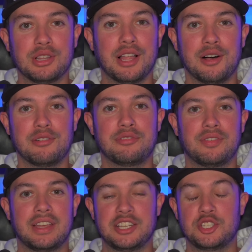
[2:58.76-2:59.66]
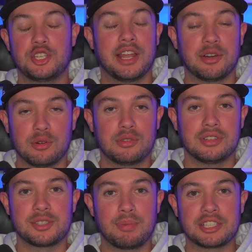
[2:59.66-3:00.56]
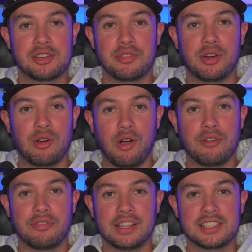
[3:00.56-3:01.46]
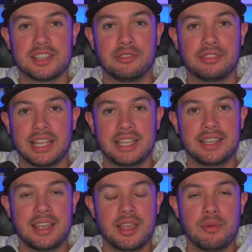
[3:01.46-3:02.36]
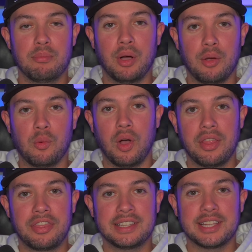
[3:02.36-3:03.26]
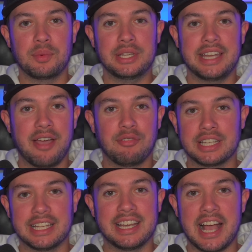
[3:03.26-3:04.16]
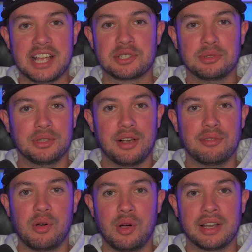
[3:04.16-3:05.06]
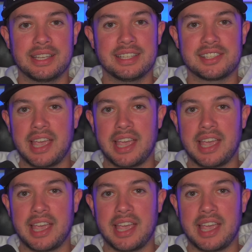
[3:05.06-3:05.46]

love in general, especially their offense of late. But one thing that we never get national love on is